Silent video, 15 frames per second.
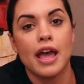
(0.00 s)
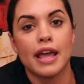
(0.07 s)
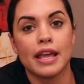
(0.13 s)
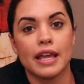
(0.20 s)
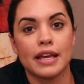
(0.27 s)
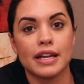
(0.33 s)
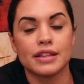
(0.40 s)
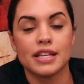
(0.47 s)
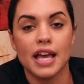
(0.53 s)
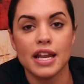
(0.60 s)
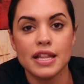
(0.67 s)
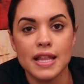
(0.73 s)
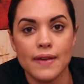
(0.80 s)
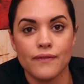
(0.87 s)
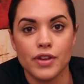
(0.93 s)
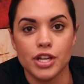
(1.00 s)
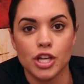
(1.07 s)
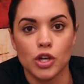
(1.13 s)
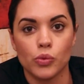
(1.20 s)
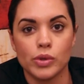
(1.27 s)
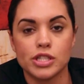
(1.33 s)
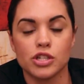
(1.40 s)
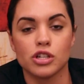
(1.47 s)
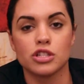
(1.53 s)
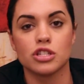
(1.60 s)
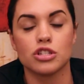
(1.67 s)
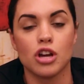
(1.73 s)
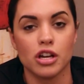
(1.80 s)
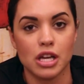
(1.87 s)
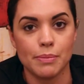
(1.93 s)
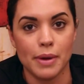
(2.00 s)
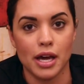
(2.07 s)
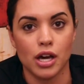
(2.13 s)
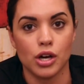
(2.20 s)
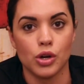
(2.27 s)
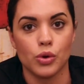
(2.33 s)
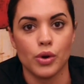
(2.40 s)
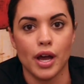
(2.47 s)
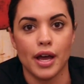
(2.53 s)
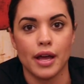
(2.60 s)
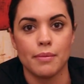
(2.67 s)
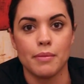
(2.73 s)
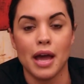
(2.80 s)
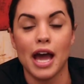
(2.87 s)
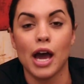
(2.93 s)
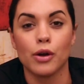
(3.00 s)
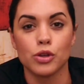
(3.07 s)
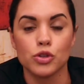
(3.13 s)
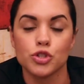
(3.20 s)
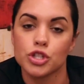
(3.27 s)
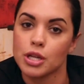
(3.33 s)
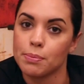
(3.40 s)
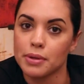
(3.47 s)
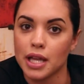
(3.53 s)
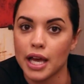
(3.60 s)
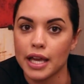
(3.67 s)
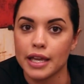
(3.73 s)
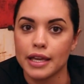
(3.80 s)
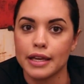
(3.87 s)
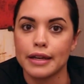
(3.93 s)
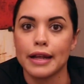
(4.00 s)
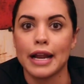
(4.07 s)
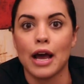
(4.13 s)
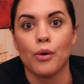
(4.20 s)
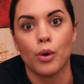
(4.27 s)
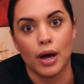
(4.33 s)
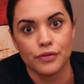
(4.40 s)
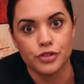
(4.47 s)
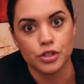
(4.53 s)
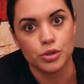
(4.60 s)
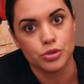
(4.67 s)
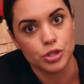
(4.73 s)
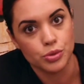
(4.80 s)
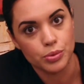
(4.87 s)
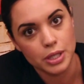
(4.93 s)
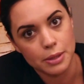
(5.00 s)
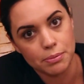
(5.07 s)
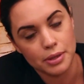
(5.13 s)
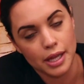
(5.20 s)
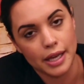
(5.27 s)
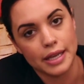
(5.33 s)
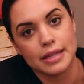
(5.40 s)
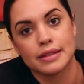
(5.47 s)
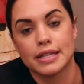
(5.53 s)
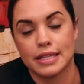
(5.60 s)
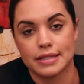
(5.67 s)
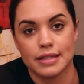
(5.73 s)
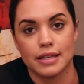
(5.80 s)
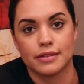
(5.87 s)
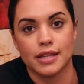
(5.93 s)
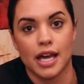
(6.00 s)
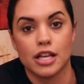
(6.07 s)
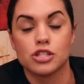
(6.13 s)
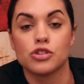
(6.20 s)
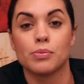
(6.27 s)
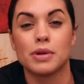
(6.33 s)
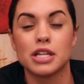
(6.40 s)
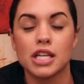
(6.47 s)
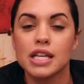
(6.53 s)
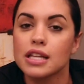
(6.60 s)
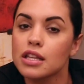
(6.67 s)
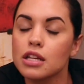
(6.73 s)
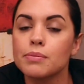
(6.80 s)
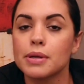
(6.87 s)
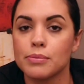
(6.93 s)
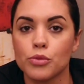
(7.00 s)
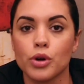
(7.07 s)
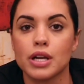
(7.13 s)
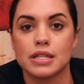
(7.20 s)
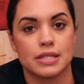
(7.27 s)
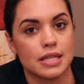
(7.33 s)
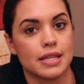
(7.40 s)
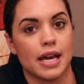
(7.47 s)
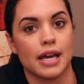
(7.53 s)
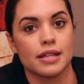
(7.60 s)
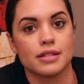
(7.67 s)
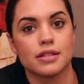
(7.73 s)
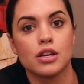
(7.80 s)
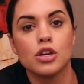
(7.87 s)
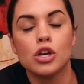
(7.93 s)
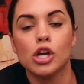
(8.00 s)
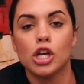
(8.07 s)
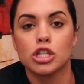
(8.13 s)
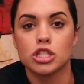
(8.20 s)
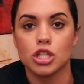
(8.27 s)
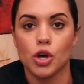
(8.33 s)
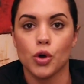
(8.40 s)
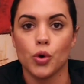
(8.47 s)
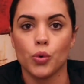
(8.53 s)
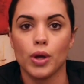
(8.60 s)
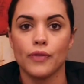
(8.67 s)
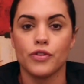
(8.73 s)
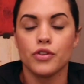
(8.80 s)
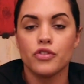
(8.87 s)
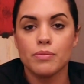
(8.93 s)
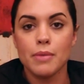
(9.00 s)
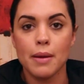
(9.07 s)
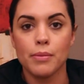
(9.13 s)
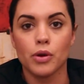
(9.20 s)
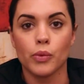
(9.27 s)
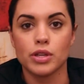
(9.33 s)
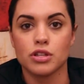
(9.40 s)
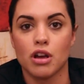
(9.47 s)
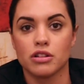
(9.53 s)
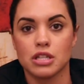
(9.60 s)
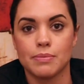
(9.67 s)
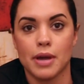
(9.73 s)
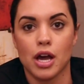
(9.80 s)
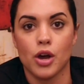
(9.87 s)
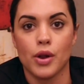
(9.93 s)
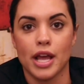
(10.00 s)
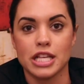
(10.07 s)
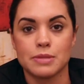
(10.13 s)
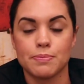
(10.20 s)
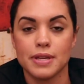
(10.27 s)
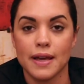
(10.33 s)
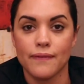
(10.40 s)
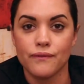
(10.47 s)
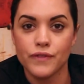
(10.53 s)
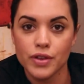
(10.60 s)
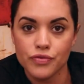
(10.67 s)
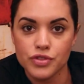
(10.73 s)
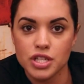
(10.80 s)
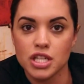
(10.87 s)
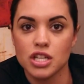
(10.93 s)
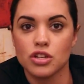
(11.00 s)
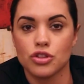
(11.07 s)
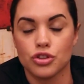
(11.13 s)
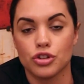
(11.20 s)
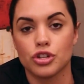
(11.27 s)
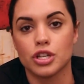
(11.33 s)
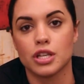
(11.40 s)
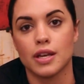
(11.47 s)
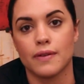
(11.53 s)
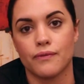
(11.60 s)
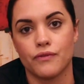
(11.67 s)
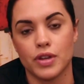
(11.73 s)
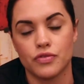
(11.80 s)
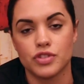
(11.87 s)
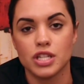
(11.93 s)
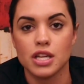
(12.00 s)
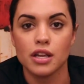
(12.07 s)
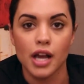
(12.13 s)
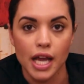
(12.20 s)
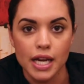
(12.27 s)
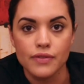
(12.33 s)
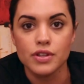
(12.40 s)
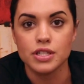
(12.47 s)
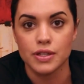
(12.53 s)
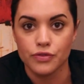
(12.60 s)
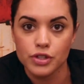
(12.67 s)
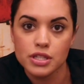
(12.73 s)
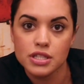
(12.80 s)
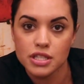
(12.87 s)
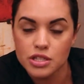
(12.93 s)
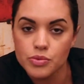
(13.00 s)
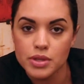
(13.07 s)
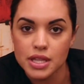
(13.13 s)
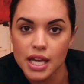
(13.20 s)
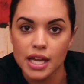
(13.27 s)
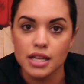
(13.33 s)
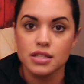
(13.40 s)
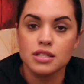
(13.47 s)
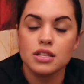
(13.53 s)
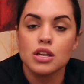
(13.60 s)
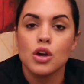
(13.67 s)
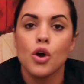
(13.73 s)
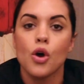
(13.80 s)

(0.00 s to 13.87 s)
And at the end of that video, we started to talk about how you should apply it and how often you should reapply and things like that. So I'm gonna get a little bit more into that. So if you remember, we talked about SPF 15, 30, and 50 and kind of the differences with that.